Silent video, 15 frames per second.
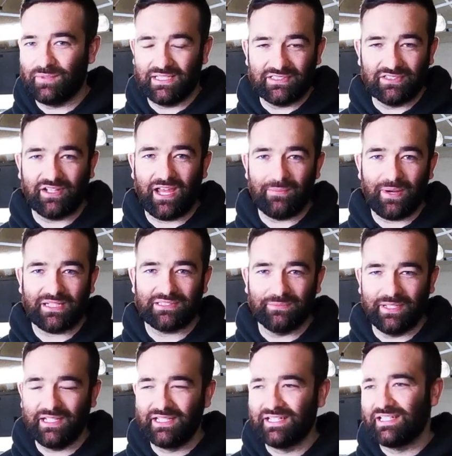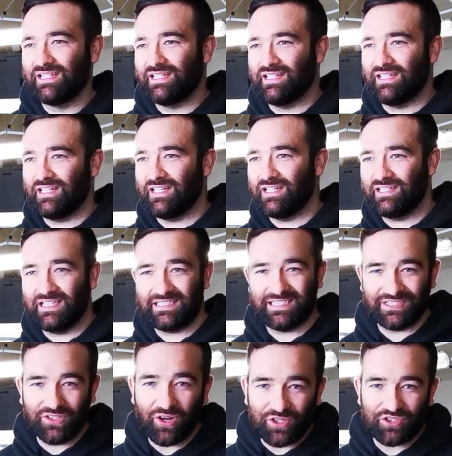is not getting back to me. This
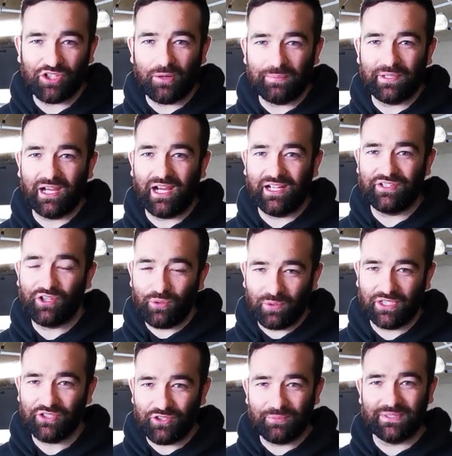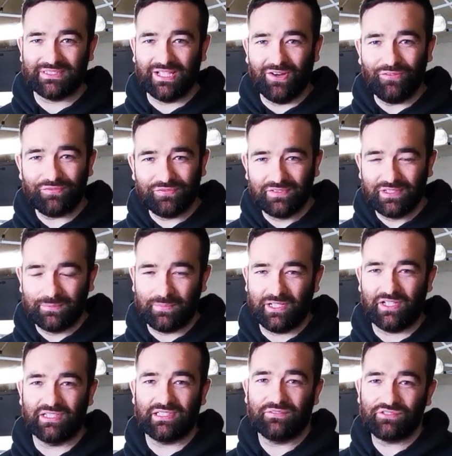is not a job that I do want to do myself
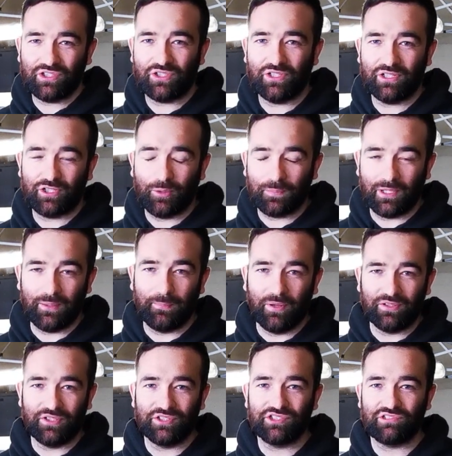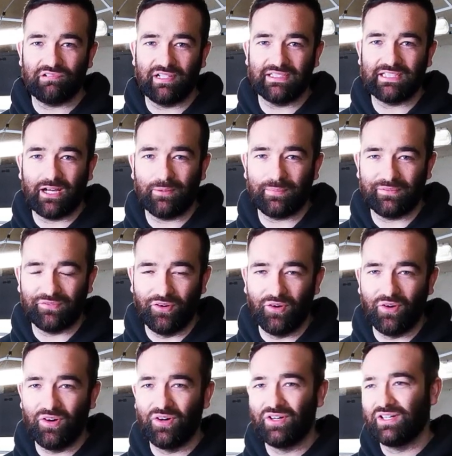because I've took a couple of bonded screens out
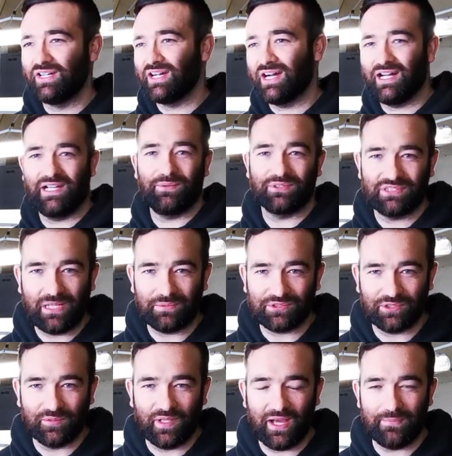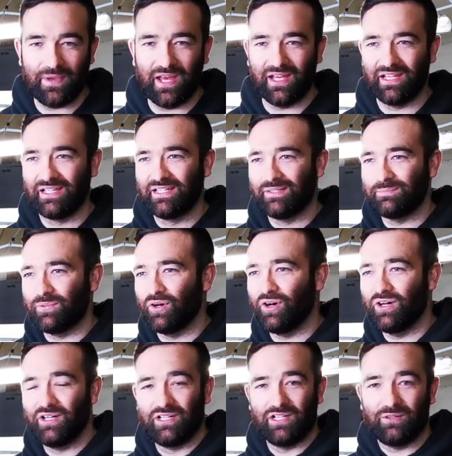before and it was an absolute nightmare. But
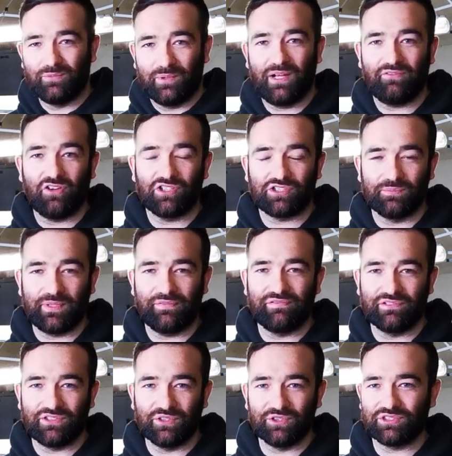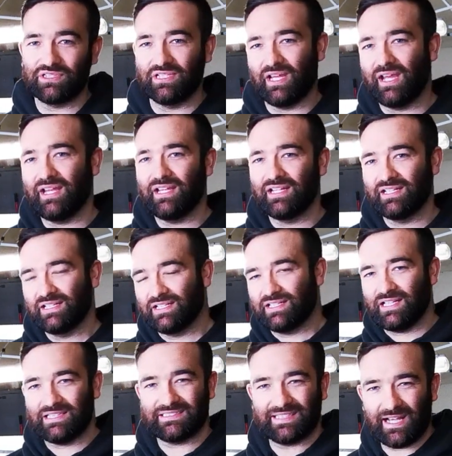we have got some different tools today.
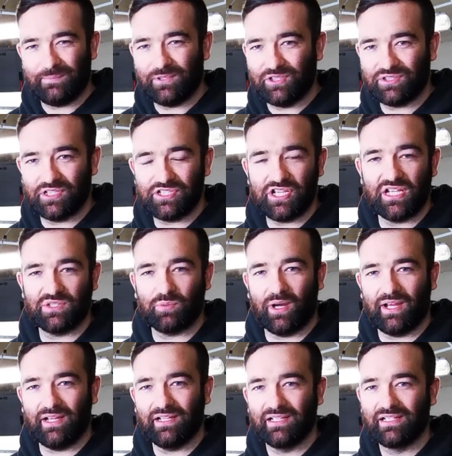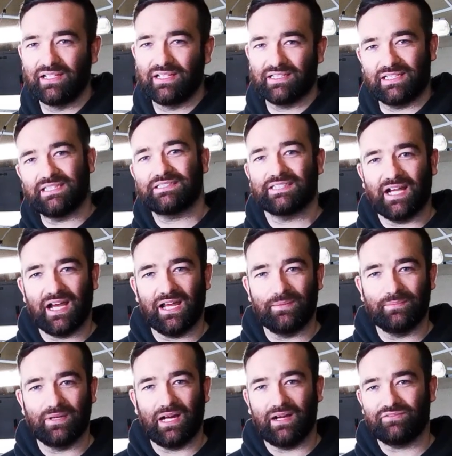Last time I used the cheese wire. This
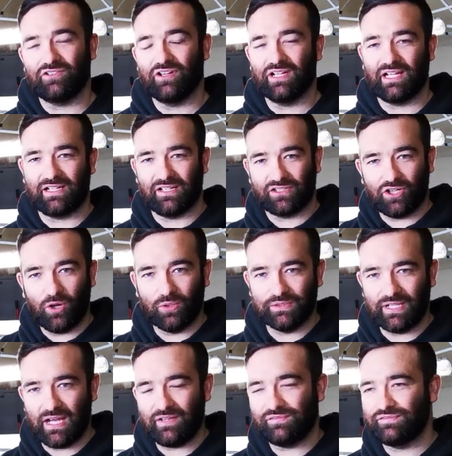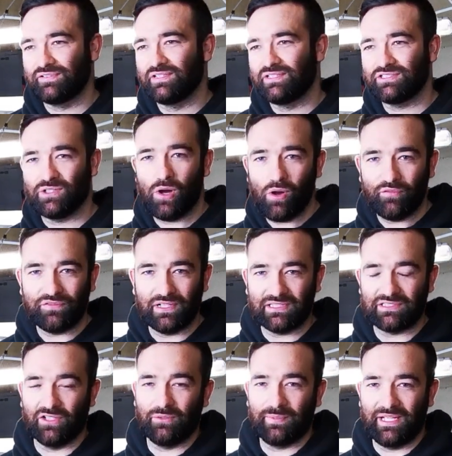time I've got like a cold knife, so hopefully
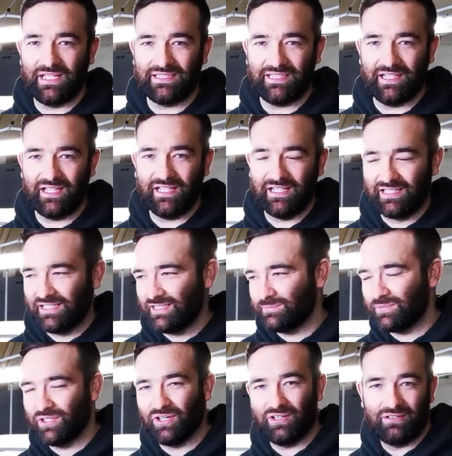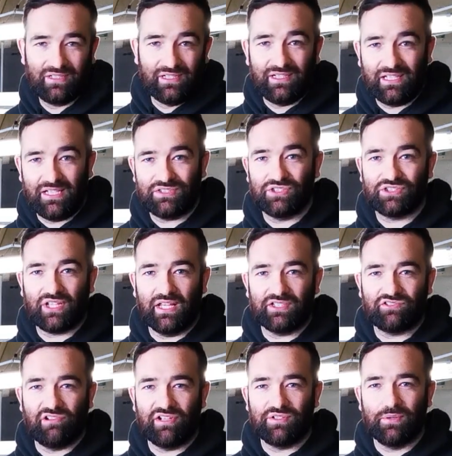it's a little bit easier, but let's just get
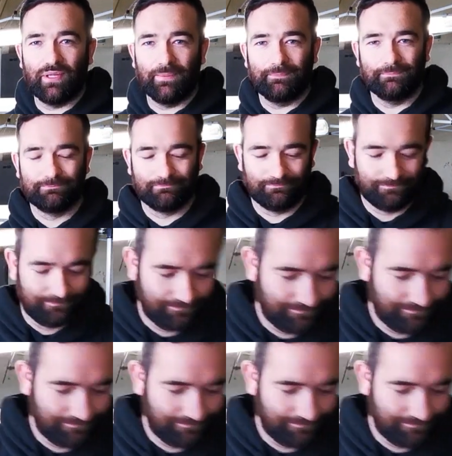straight to it.